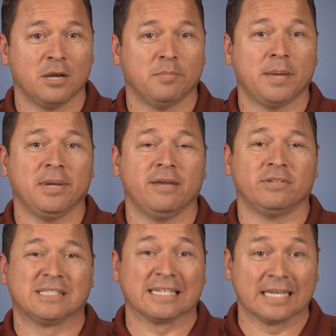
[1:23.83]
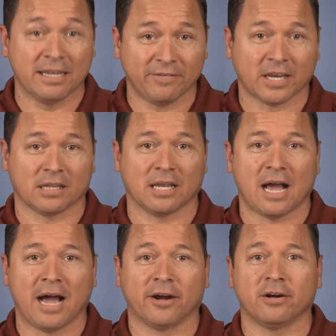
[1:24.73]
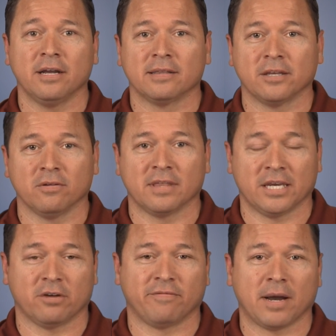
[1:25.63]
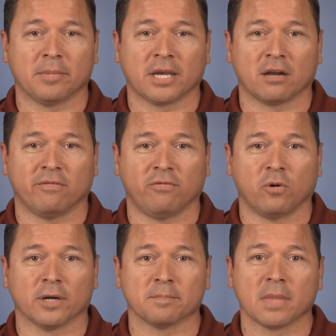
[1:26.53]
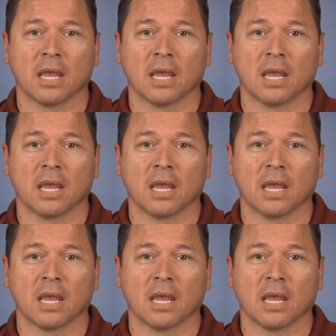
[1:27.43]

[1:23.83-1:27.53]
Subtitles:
maybe even significantly higher, than you think your family can afford.